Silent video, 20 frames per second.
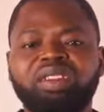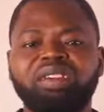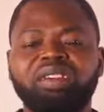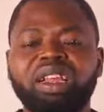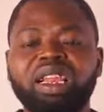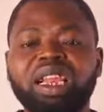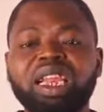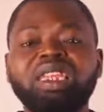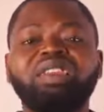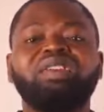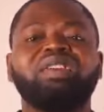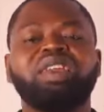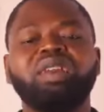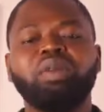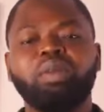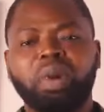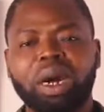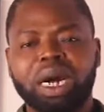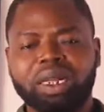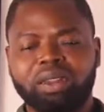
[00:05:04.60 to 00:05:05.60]
is a
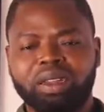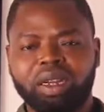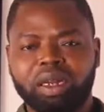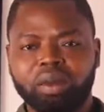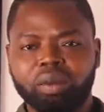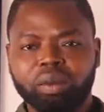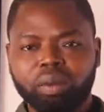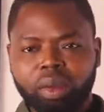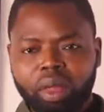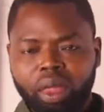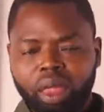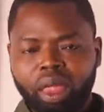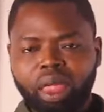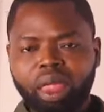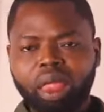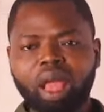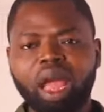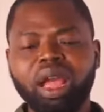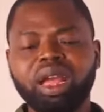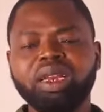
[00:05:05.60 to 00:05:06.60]
listing pattern.
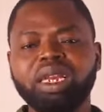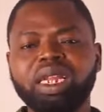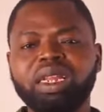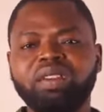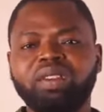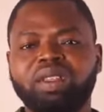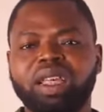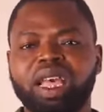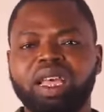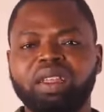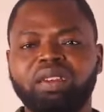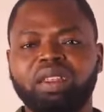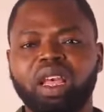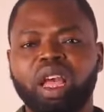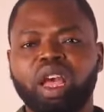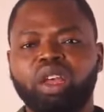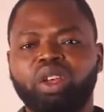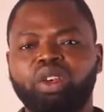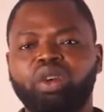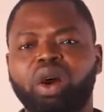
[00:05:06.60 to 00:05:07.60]
And in this case,
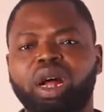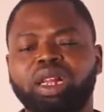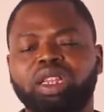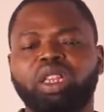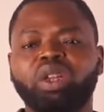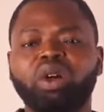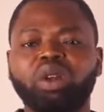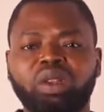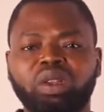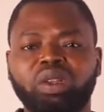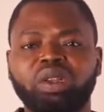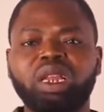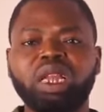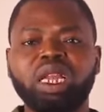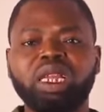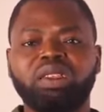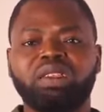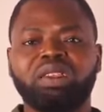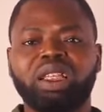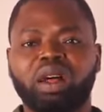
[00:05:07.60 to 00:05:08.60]
you are told to
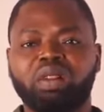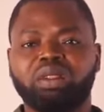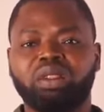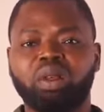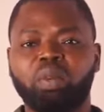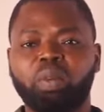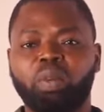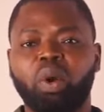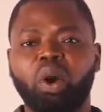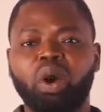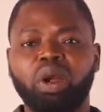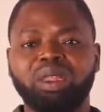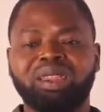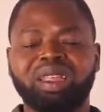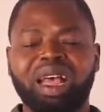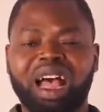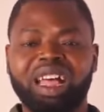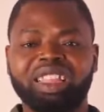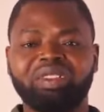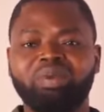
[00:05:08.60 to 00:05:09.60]
list out the
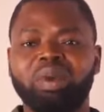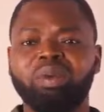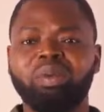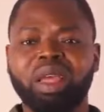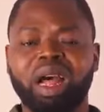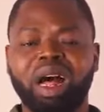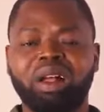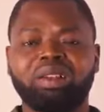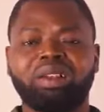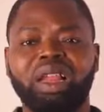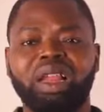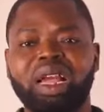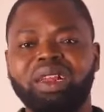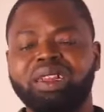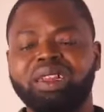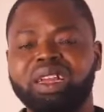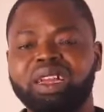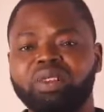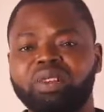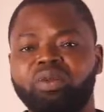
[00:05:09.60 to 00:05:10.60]
points as may be
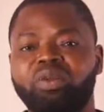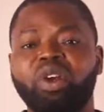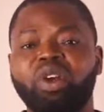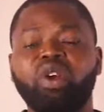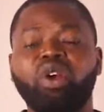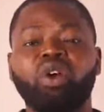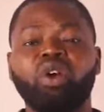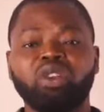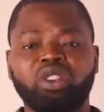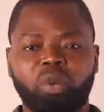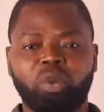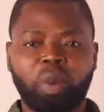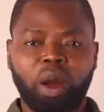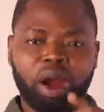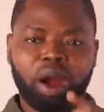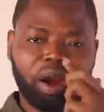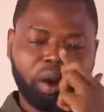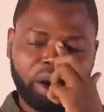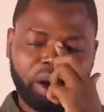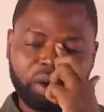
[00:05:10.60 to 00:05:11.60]
outlined in various
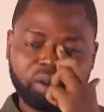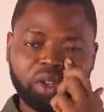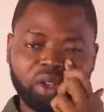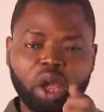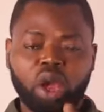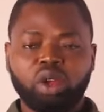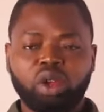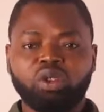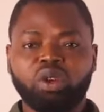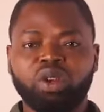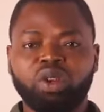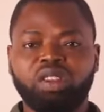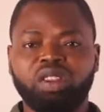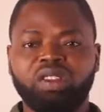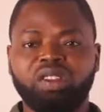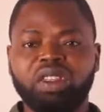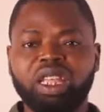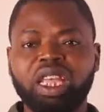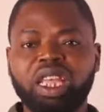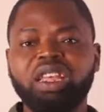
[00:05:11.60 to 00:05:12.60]
paragraphs. So it
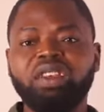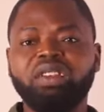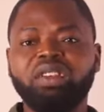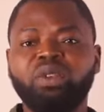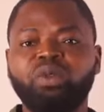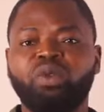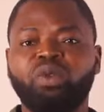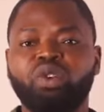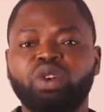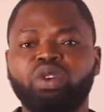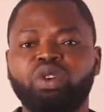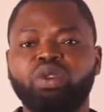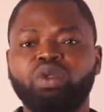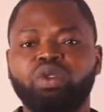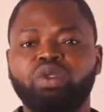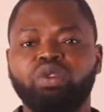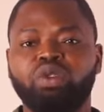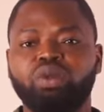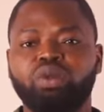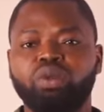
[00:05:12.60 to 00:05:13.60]
is easy for
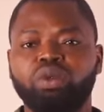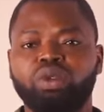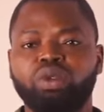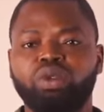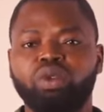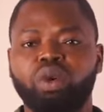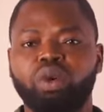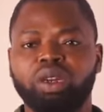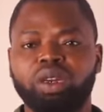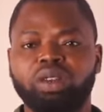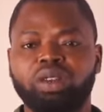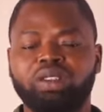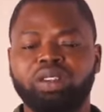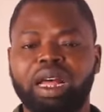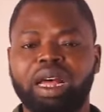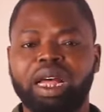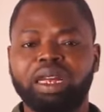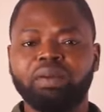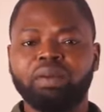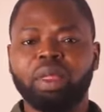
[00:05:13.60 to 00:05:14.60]
you to
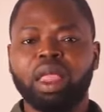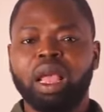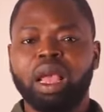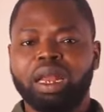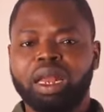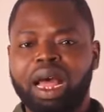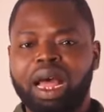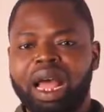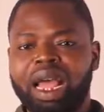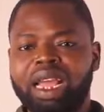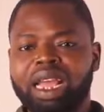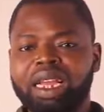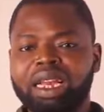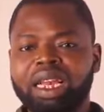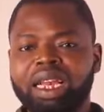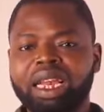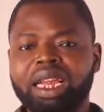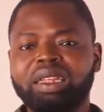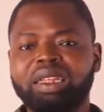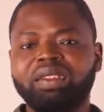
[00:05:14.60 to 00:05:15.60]
understand that
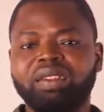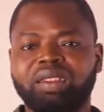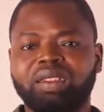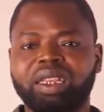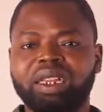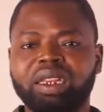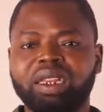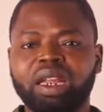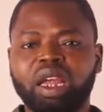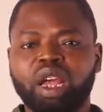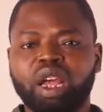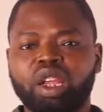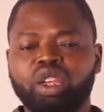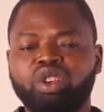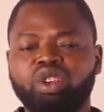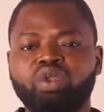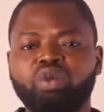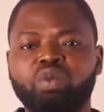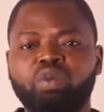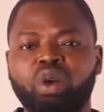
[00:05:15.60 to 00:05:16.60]
in listing,
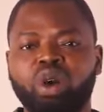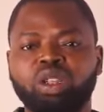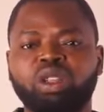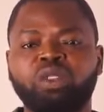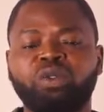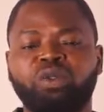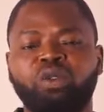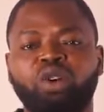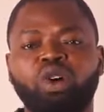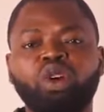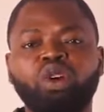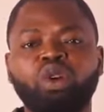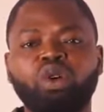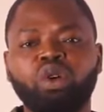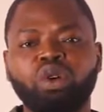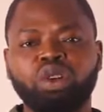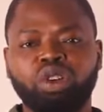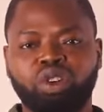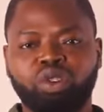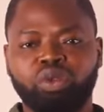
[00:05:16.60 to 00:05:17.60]
you must
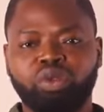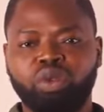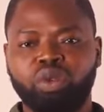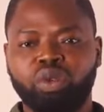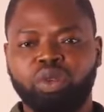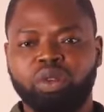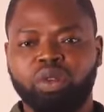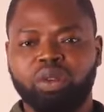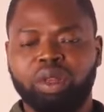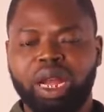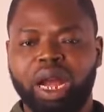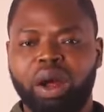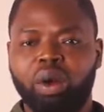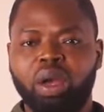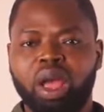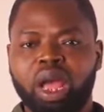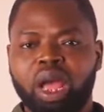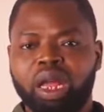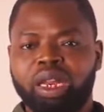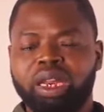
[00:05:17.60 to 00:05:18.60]
follow the rules.
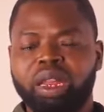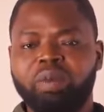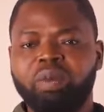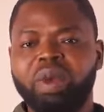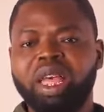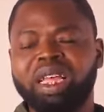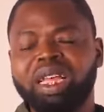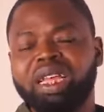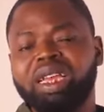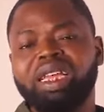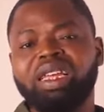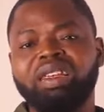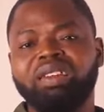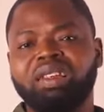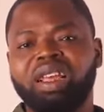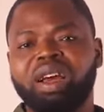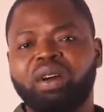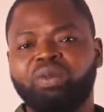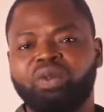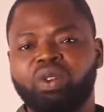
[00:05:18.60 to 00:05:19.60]
Now, they make it
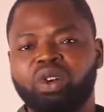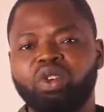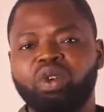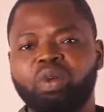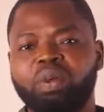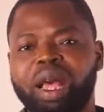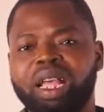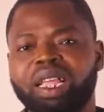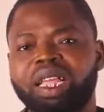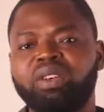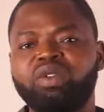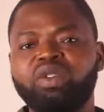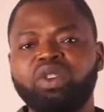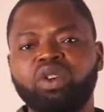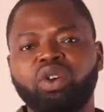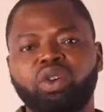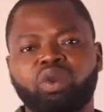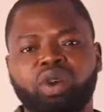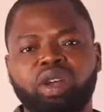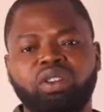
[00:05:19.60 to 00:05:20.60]
easier for you by giving
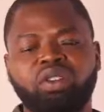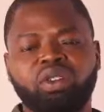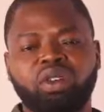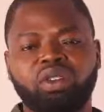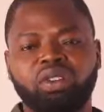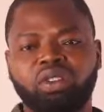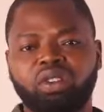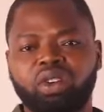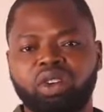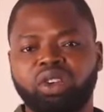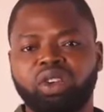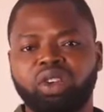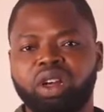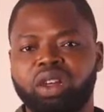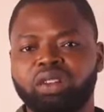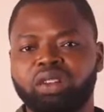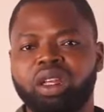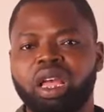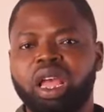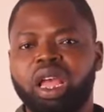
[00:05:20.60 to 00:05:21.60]
you questions such
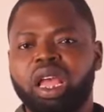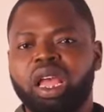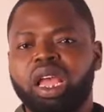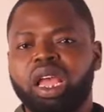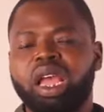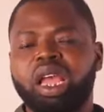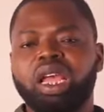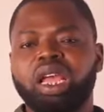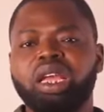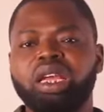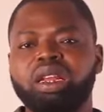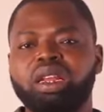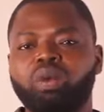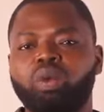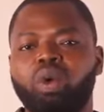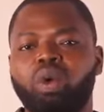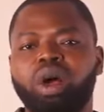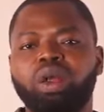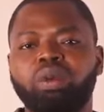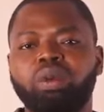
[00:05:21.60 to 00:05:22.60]
as
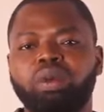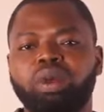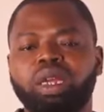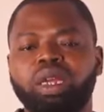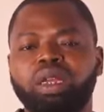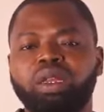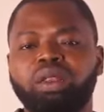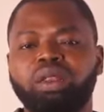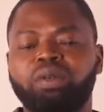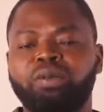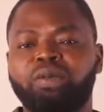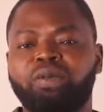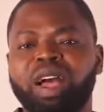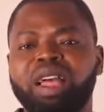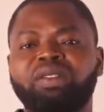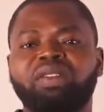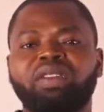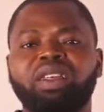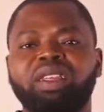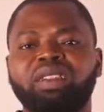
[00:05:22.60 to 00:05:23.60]
in one in
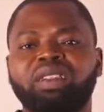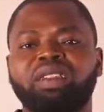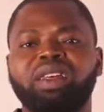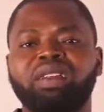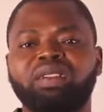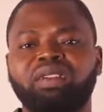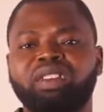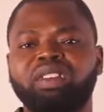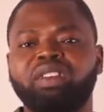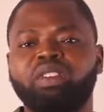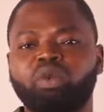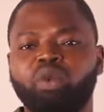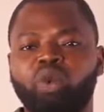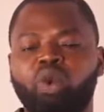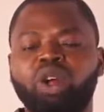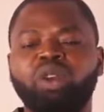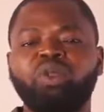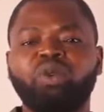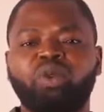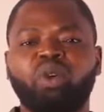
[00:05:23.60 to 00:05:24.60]
five sentences,
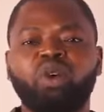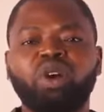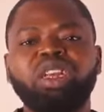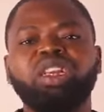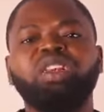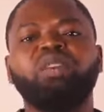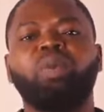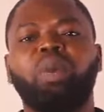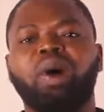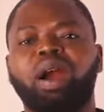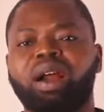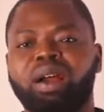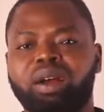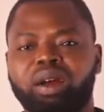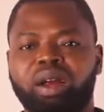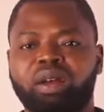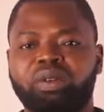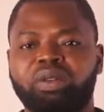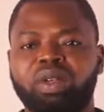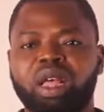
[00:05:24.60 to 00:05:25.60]
one for each
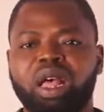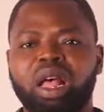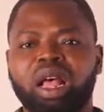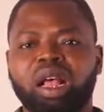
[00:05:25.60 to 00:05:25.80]
paragraph